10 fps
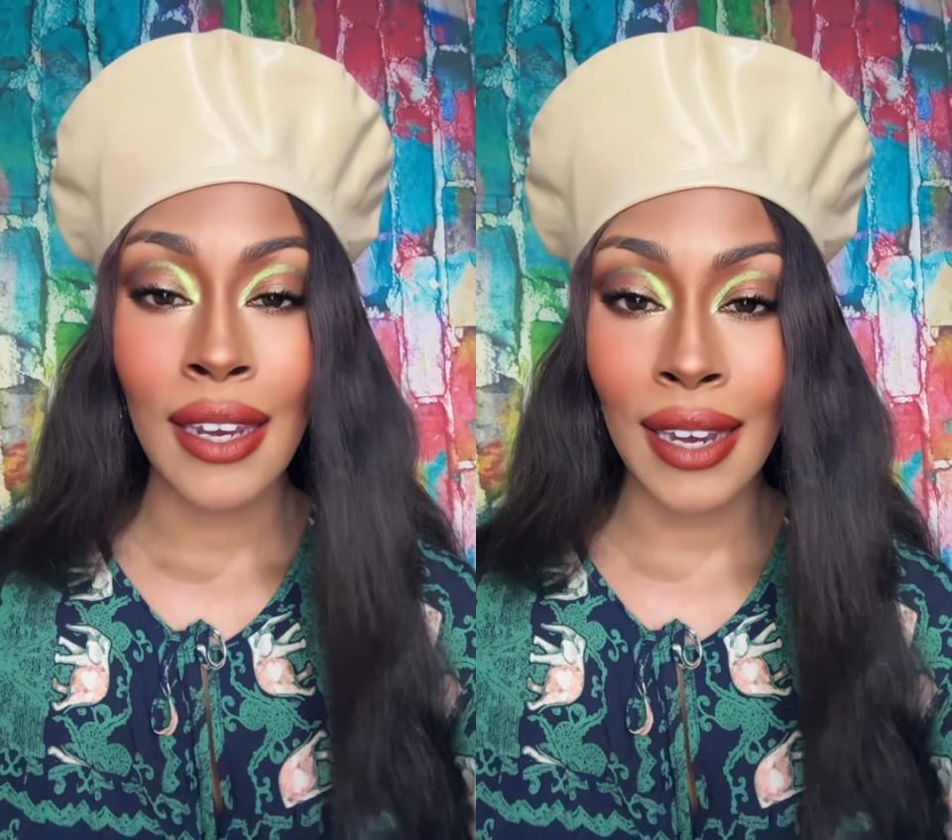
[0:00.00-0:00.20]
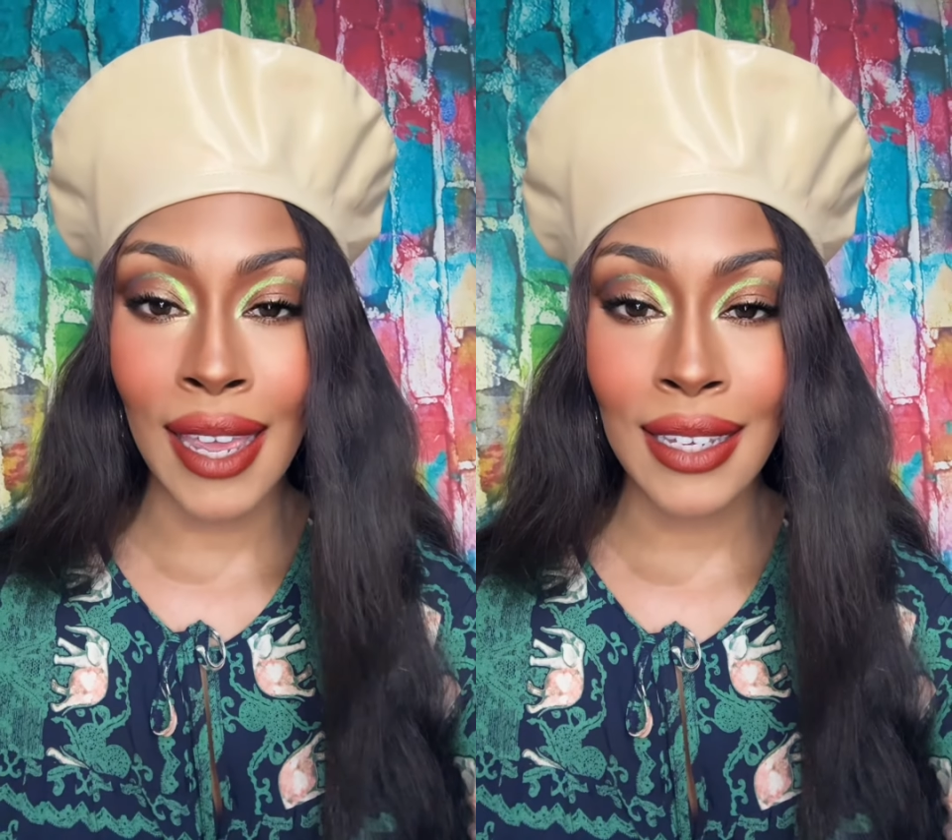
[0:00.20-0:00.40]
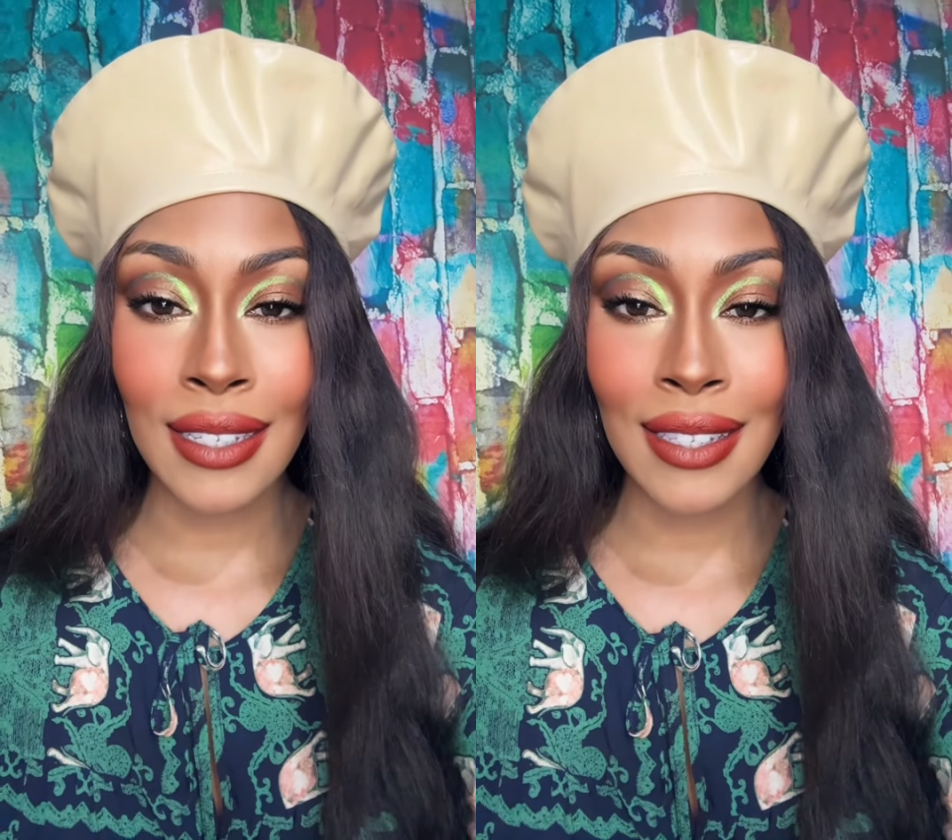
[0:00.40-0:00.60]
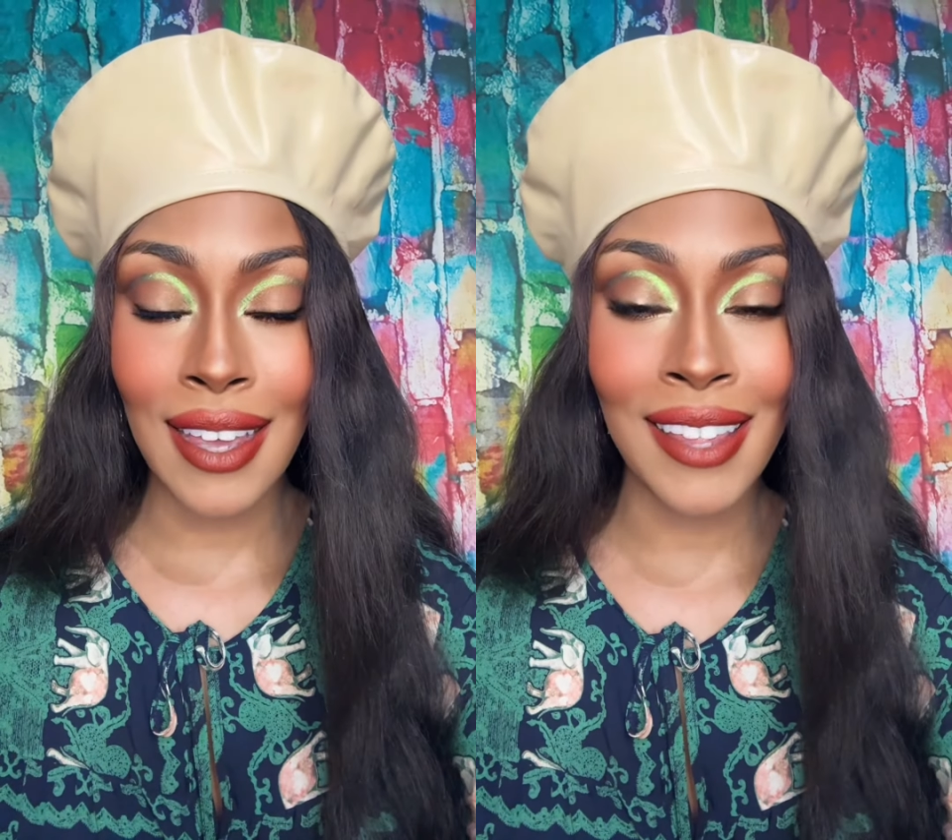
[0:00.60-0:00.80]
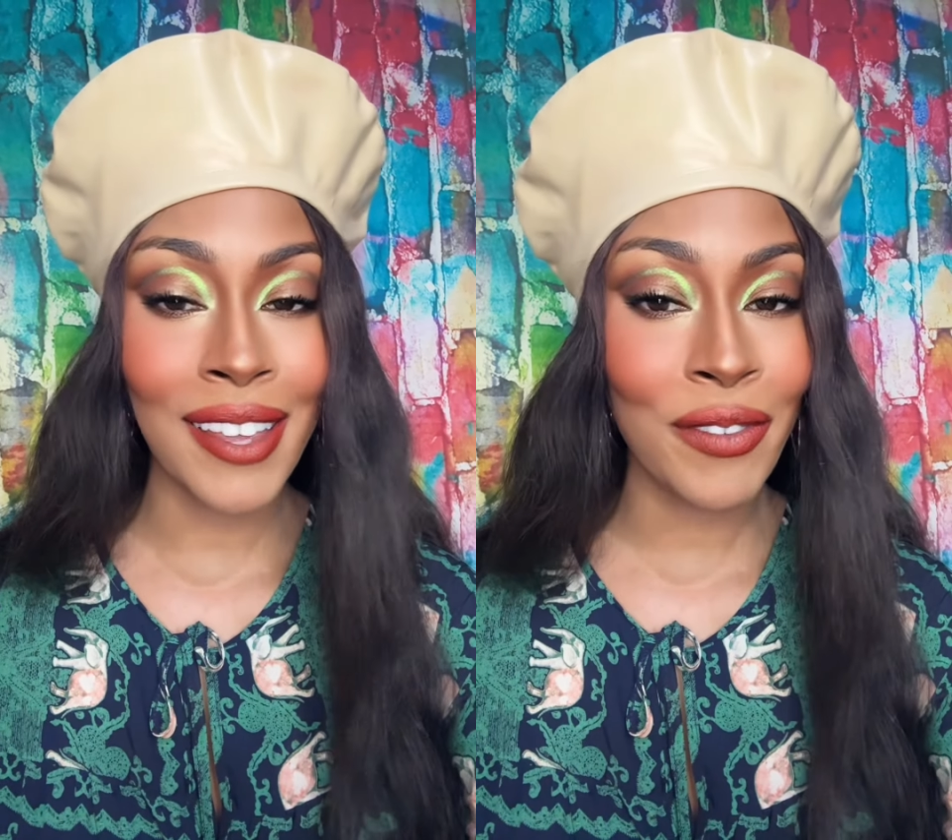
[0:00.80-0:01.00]
Next,
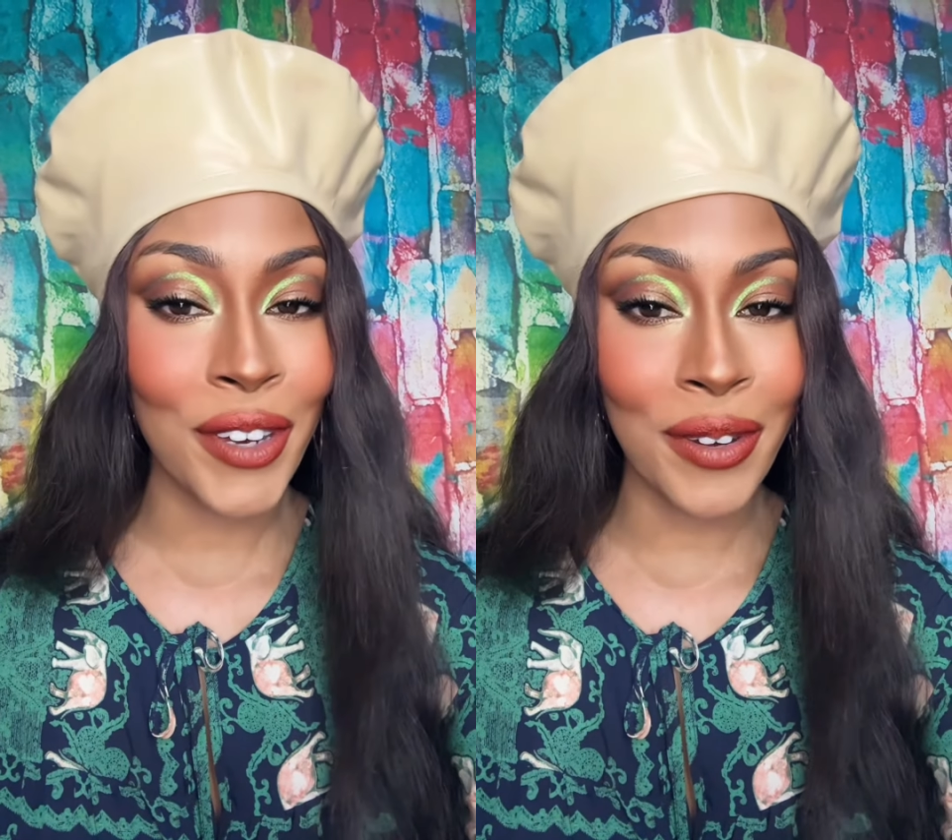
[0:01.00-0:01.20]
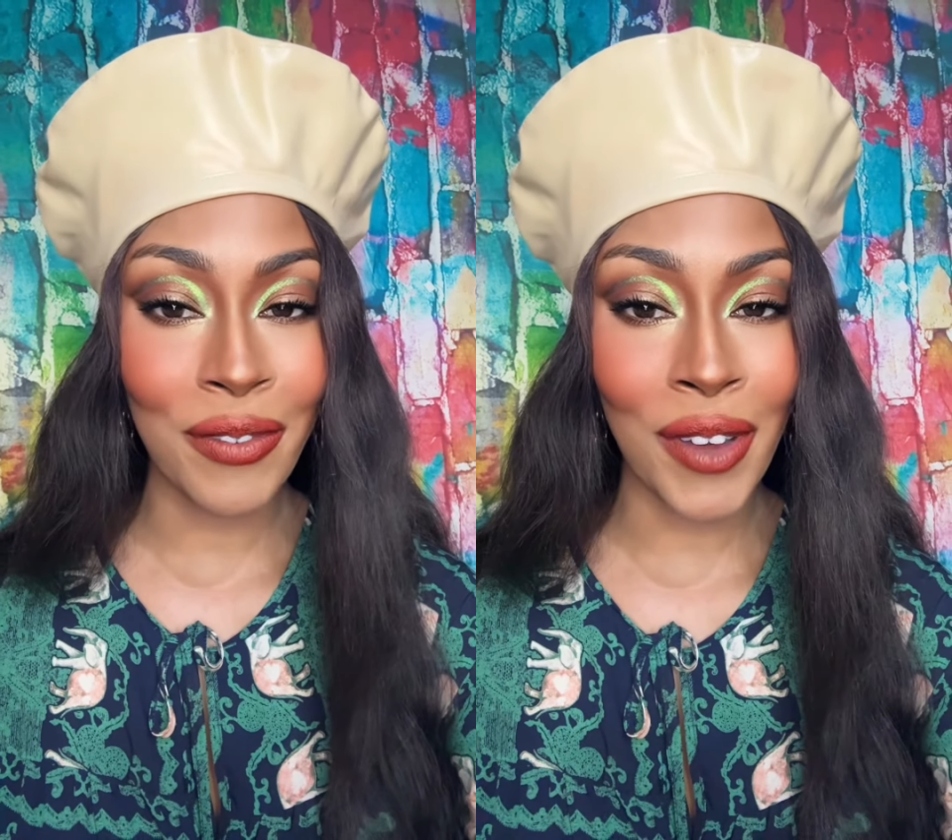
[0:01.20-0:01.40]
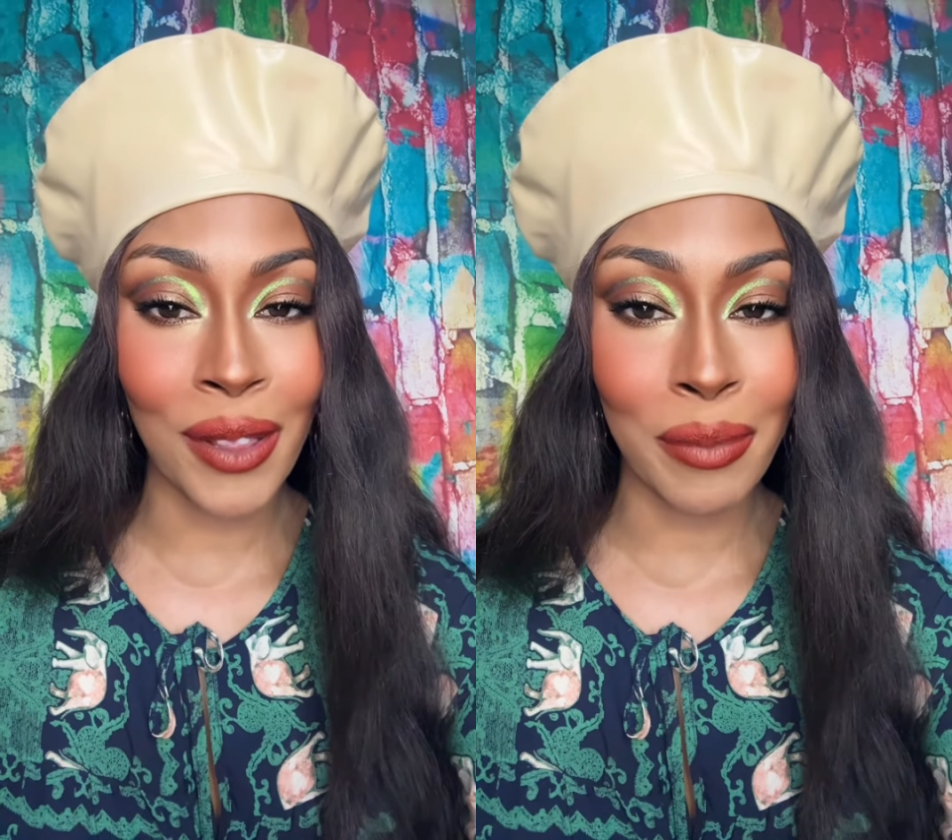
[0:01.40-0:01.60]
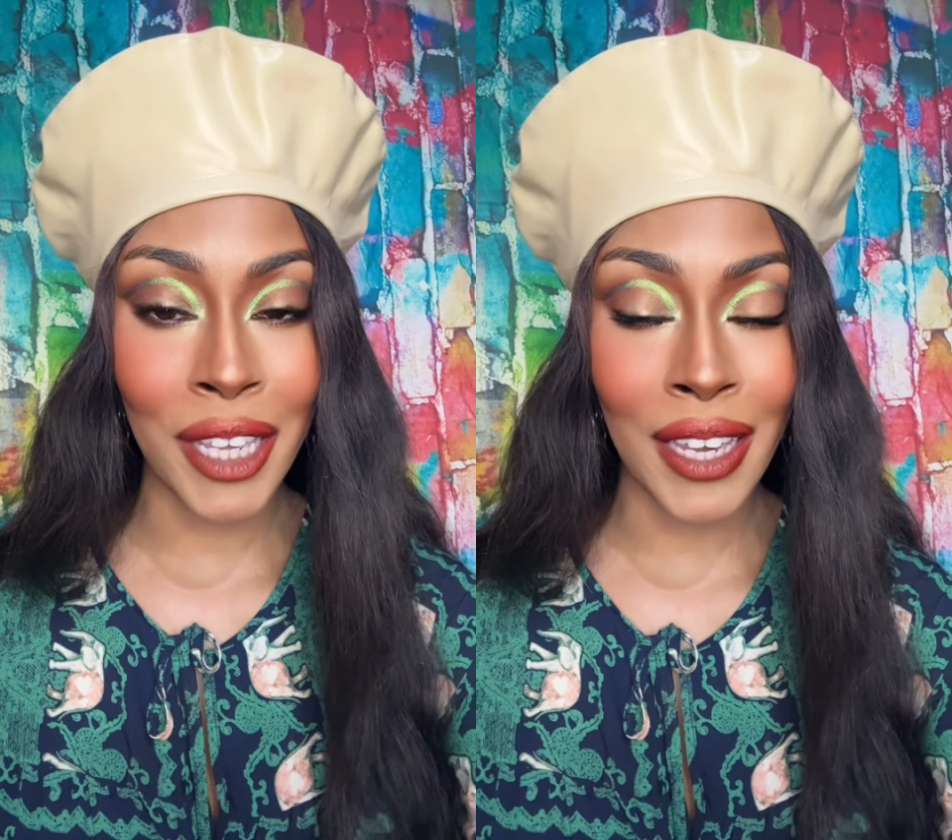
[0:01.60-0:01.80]
I'd like for you to follow me,